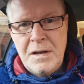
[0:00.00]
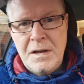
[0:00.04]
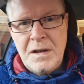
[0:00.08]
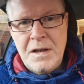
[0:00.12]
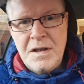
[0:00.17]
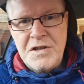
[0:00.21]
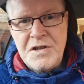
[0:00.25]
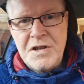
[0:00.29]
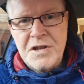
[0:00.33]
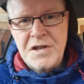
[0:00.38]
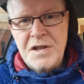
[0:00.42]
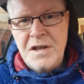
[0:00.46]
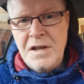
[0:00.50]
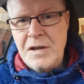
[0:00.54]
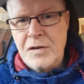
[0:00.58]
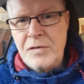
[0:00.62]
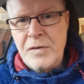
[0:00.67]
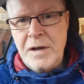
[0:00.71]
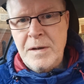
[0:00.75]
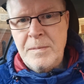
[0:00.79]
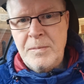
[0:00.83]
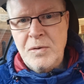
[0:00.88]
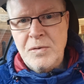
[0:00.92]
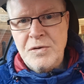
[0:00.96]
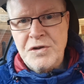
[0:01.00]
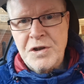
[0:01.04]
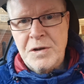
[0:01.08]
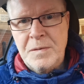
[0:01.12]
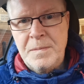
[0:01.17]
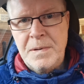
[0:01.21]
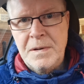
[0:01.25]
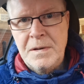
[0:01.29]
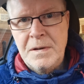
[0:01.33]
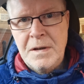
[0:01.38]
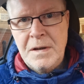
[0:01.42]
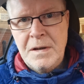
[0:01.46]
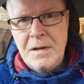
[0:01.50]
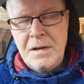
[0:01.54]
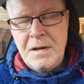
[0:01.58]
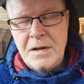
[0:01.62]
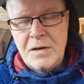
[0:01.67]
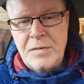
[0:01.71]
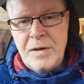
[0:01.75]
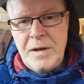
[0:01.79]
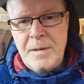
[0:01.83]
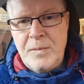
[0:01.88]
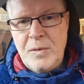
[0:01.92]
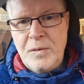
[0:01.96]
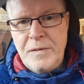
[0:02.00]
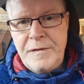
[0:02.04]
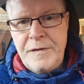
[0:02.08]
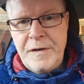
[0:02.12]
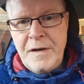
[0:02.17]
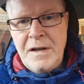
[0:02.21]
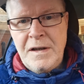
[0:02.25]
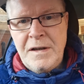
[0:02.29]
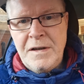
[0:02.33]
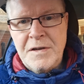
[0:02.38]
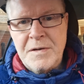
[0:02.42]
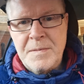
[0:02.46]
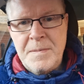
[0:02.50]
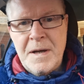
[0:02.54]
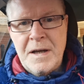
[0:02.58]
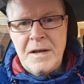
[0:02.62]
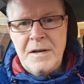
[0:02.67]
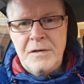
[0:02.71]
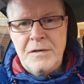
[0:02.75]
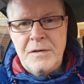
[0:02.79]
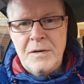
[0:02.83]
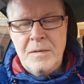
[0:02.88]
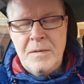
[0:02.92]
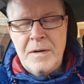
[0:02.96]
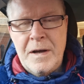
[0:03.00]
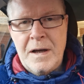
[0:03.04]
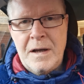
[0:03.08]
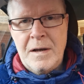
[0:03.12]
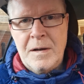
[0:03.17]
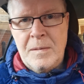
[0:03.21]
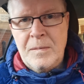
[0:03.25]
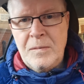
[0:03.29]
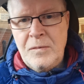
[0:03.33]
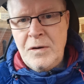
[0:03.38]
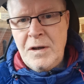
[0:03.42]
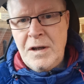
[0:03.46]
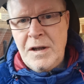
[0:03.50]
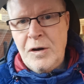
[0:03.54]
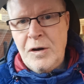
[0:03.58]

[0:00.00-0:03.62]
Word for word: is just an incredible job, incredible feeling to be able to do that, and I'm really